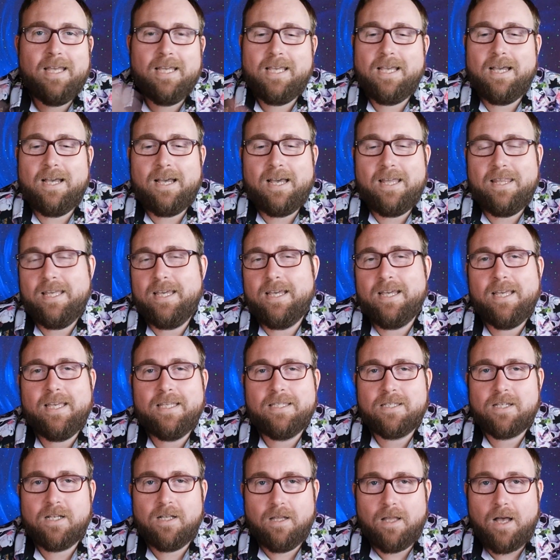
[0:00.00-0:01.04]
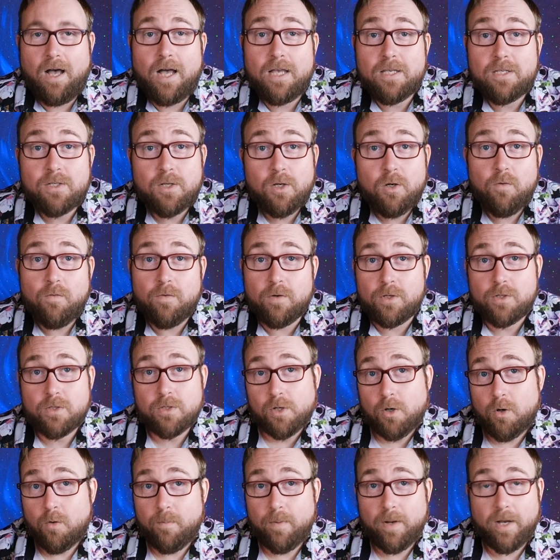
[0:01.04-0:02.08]
think it gets glossed over
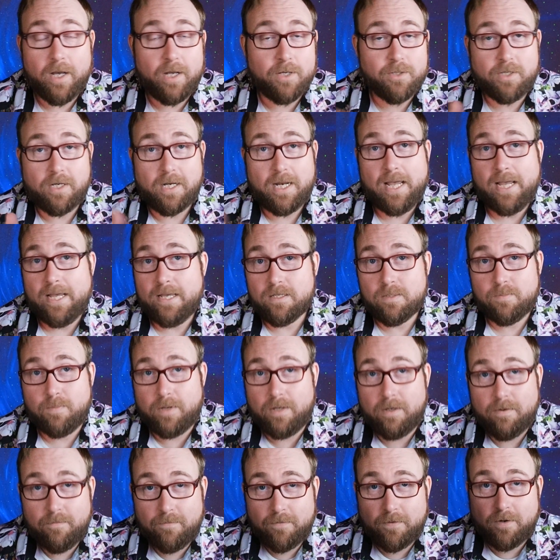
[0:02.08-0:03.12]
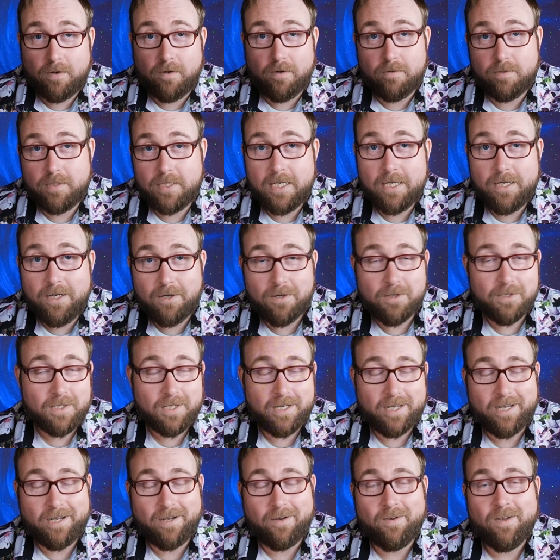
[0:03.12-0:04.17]
so much, and it has been for 10 years
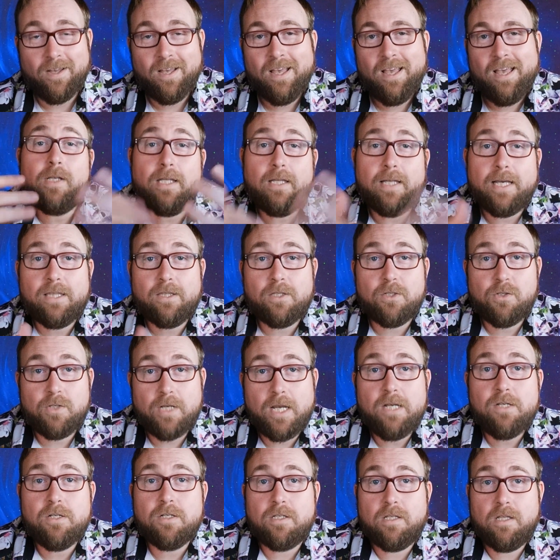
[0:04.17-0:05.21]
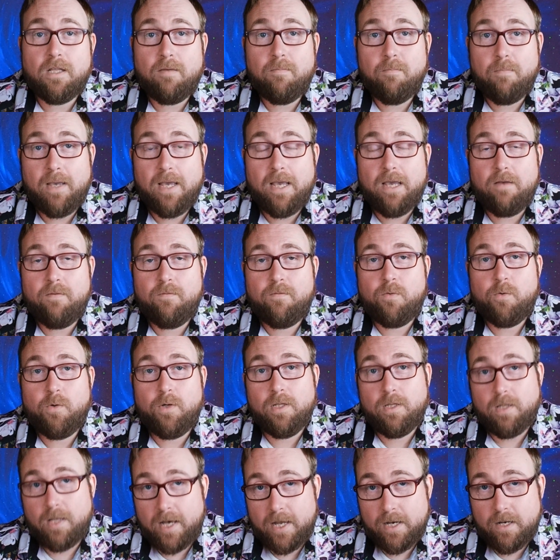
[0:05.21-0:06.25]
now. Really like the changes that they made to a
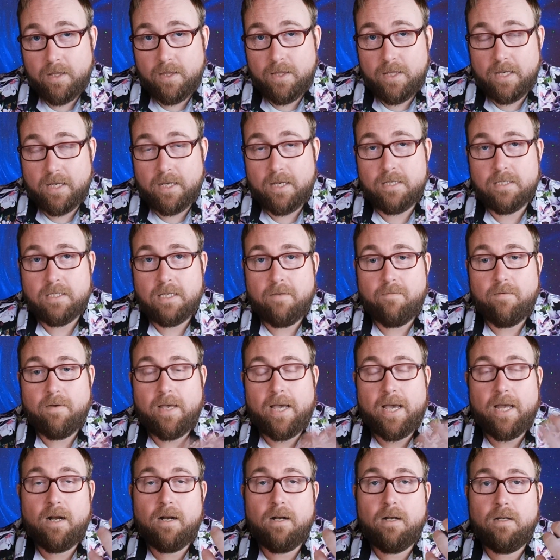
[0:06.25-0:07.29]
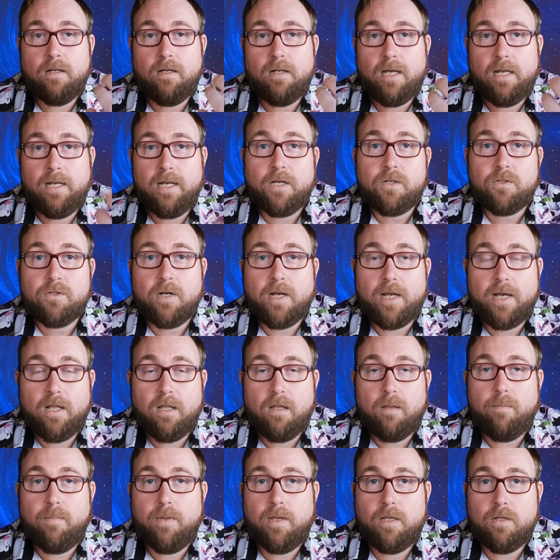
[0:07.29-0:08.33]
lot of these. They've added an extra
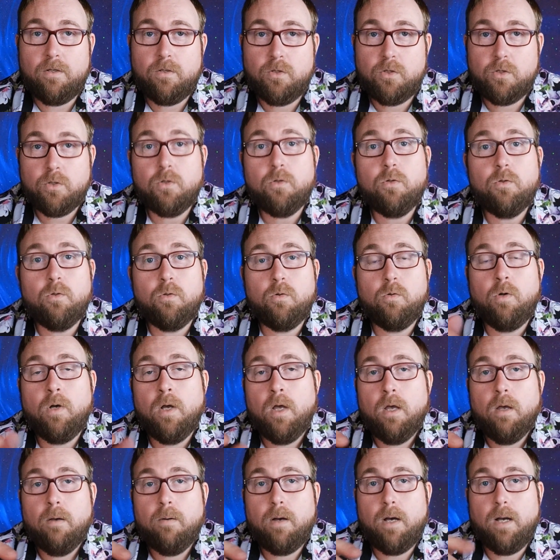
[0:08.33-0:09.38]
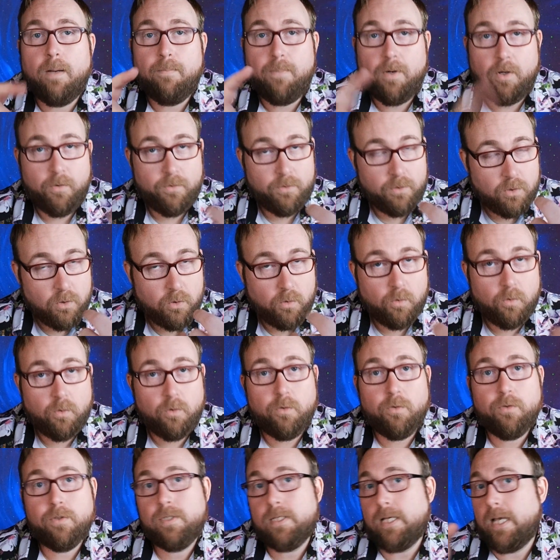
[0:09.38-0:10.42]
element to both
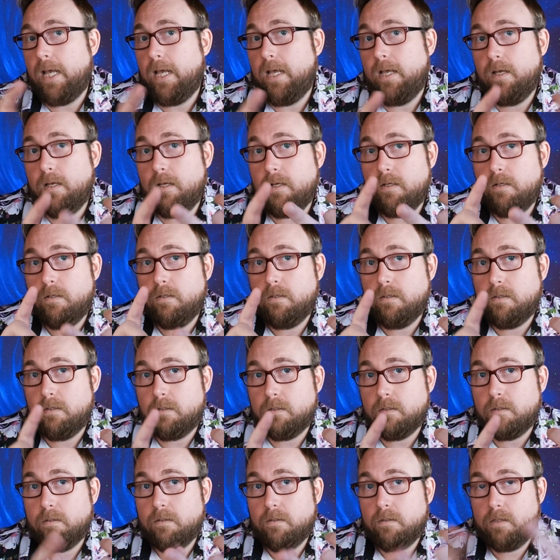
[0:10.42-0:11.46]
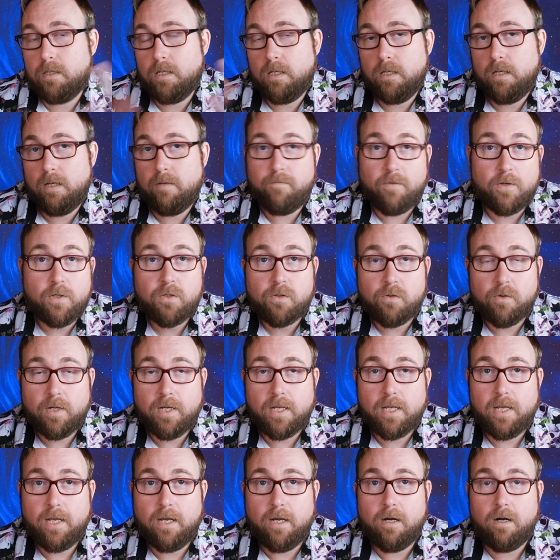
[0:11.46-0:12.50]
tools and the
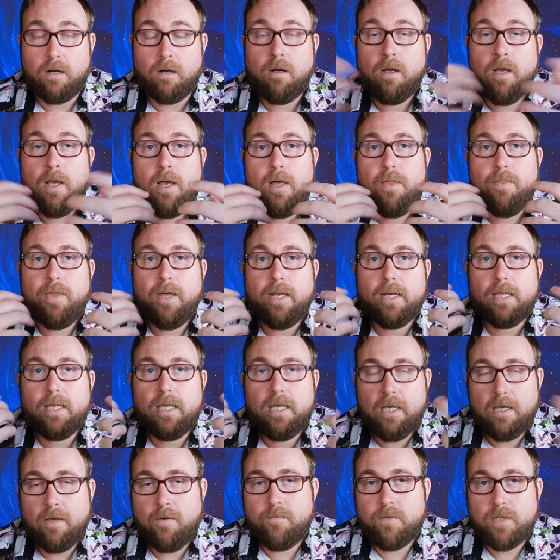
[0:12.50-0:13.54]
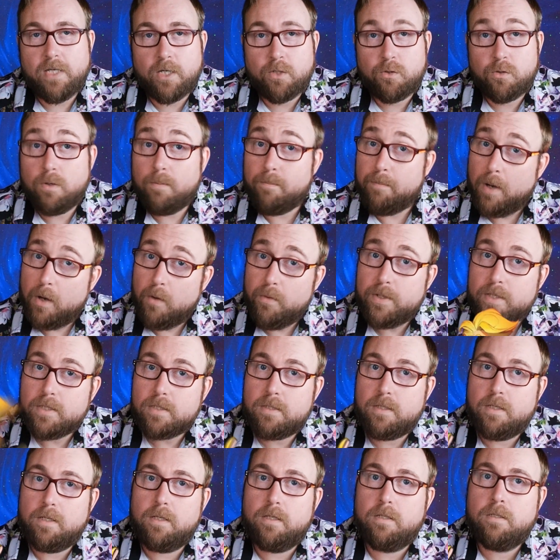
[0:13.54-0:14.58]
adventuring gear that gives extra
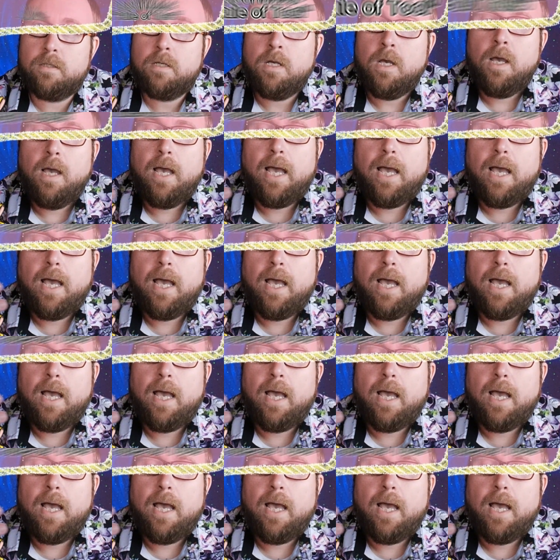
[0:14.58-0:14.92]
bonuses.